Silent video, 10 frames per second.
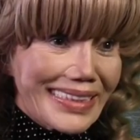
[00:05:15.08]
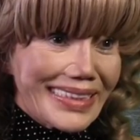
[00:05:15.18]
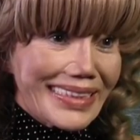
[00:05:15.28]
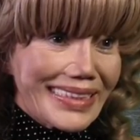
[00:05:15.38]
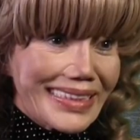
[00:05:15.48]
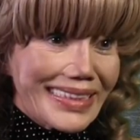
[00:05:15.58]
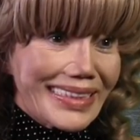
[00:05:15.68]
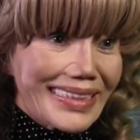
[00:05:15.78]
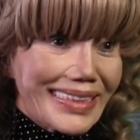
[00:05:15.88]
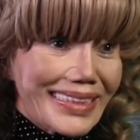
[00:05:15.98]

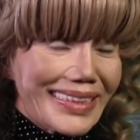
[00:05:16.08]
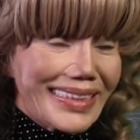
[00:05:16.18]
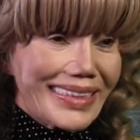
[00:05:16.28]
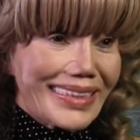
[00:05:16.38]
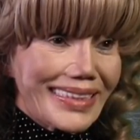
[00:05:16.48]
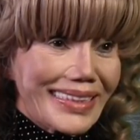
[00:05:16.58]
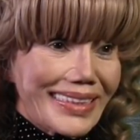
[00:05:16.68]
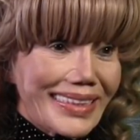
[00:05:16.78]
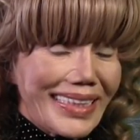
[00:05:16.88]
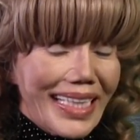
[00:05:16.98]

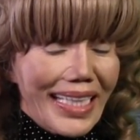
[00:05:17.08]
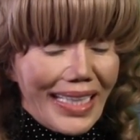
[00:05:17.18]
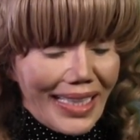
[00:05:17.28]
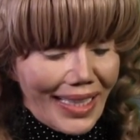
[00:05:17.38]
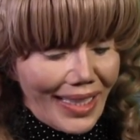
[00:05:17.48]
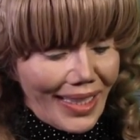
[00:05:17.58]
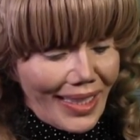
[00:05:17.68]
(silence)